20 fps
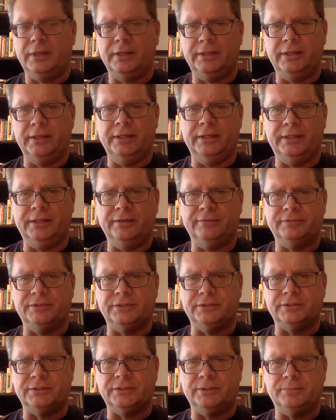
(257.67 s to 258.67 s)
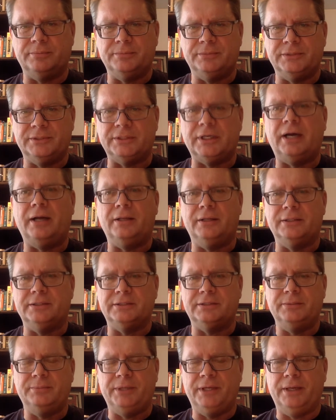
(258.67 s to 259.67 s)
it gives her some solace
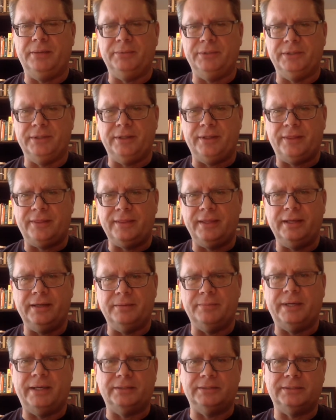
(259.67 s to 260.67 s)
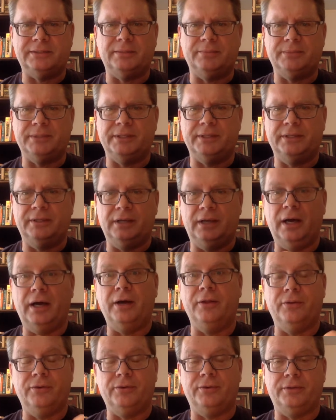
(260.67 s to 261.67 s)
to be able to think about something
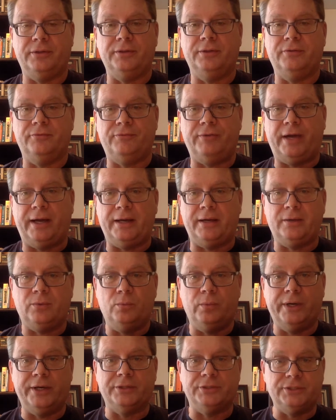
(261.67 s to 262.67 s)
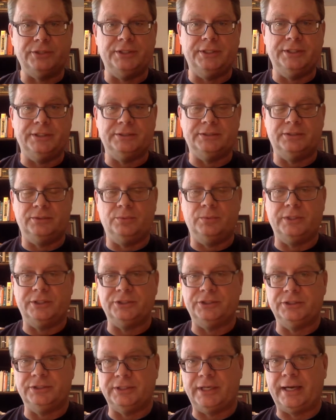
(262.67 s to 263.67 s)
other than the fact where she is and what
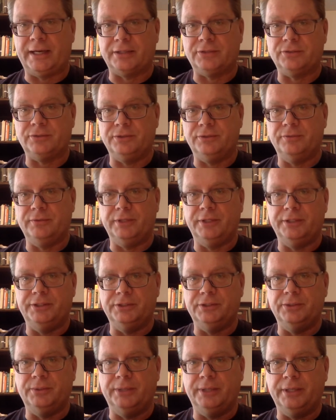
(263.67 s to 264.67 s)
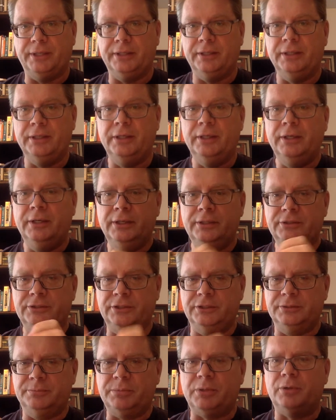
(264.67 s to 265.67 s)
she's actually really doing.
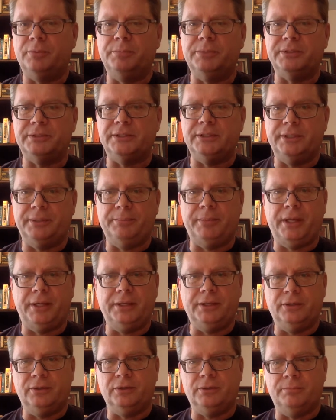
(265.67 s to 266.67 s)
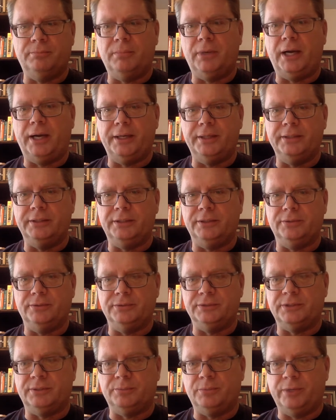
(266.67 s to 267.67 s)
She's purposely making her mind go
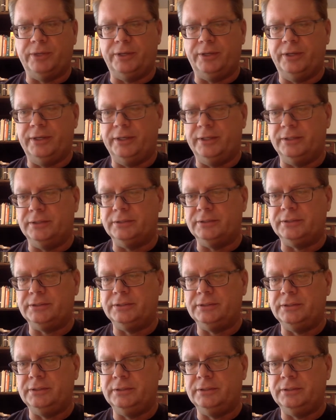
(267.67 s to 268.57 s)
somewhere else.